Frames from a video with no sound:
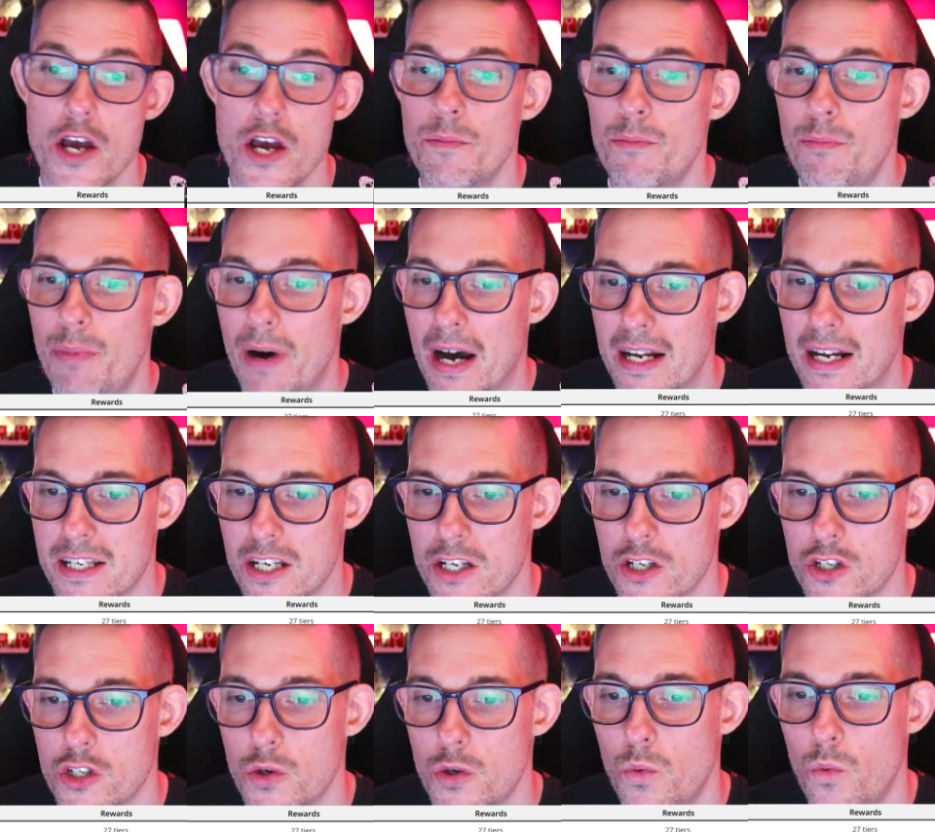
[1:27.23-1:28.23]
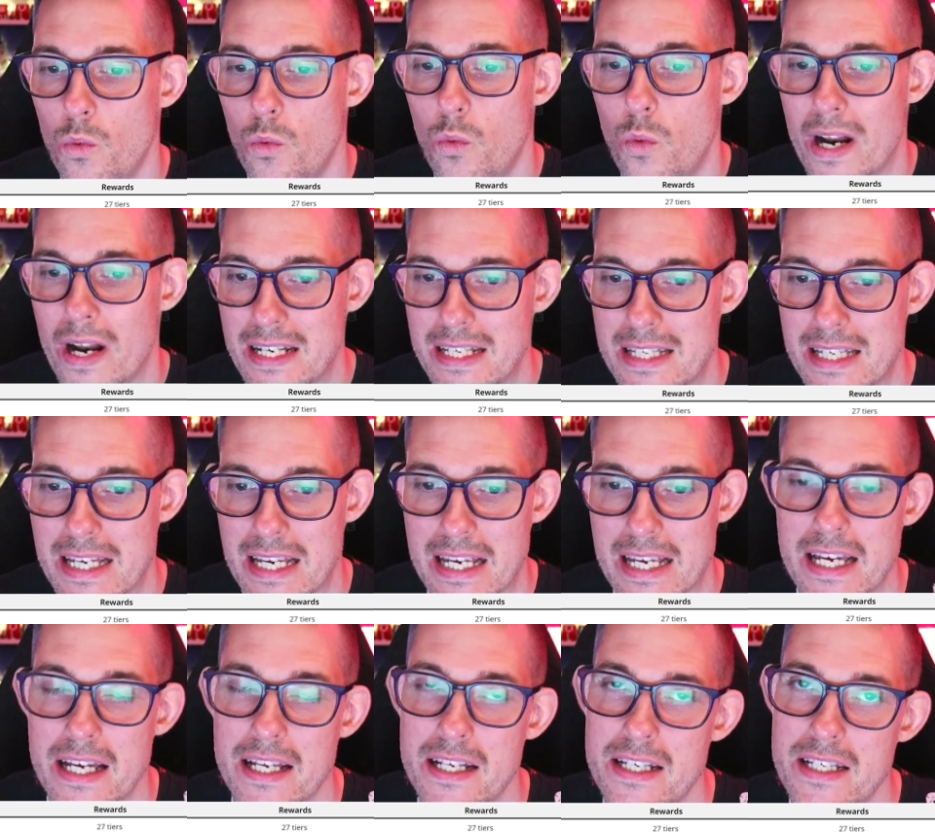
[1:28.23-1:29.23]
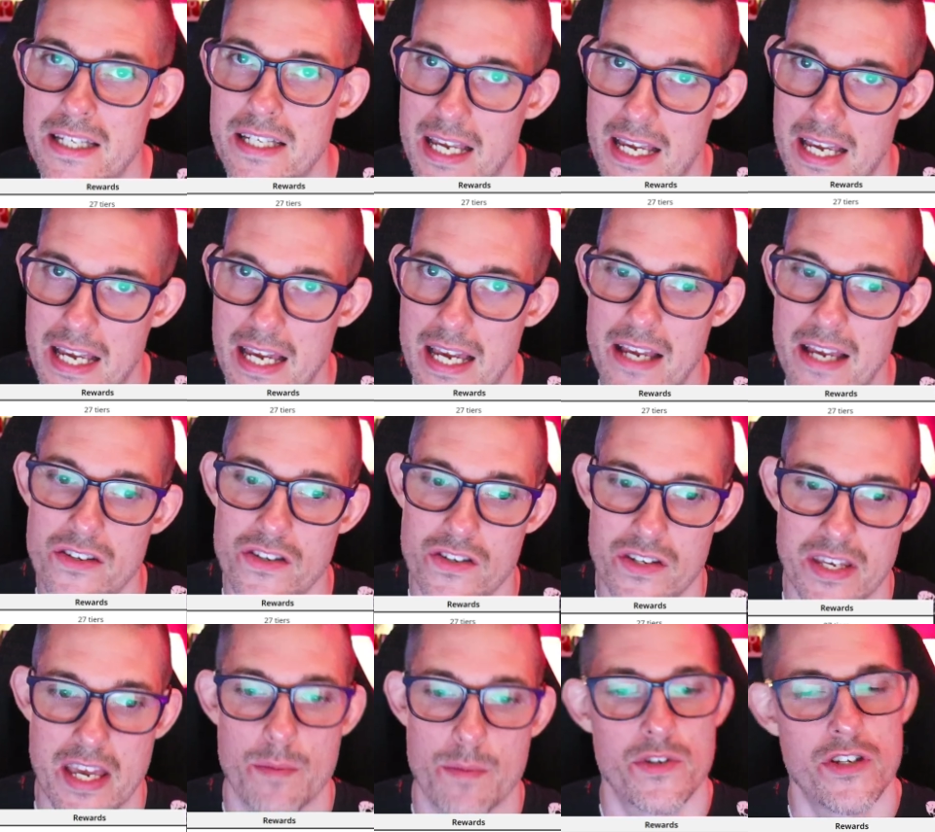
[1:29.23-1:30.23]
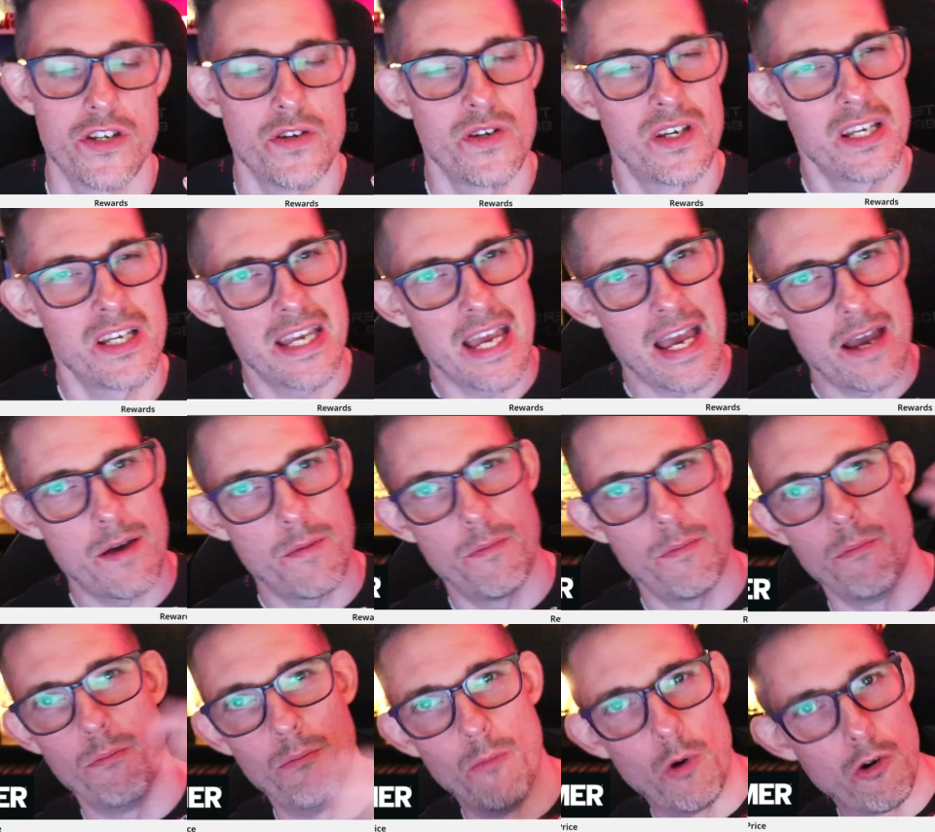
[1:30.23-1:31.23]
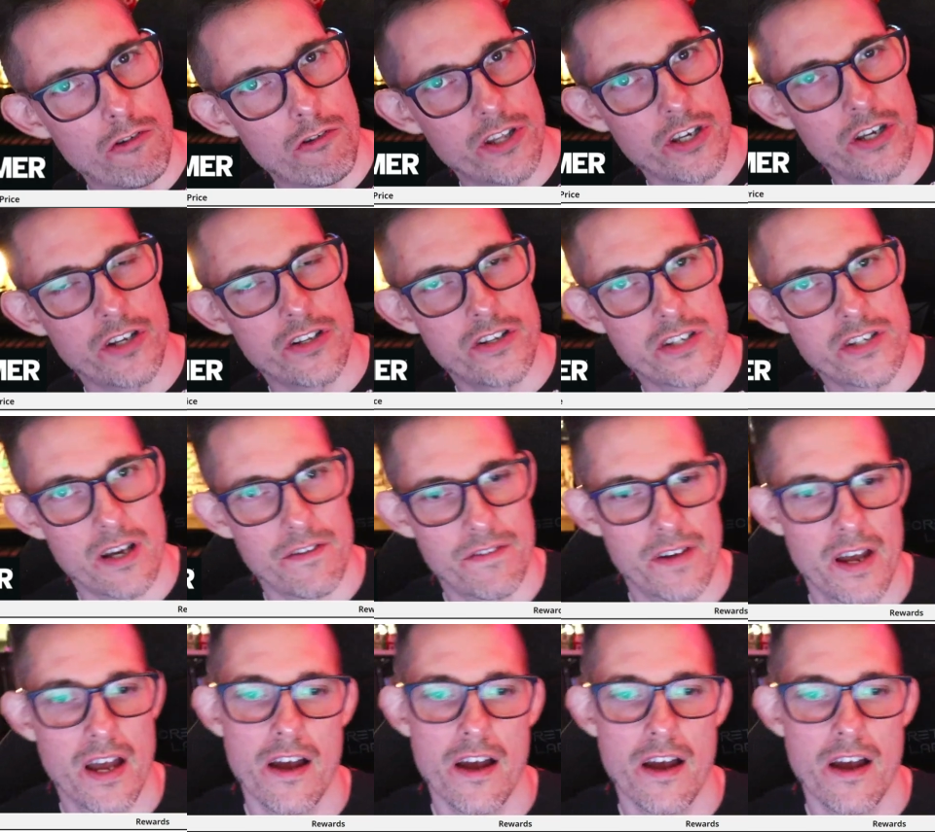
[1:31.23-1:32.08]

but 20 tier skips. So you can get more of the good stuff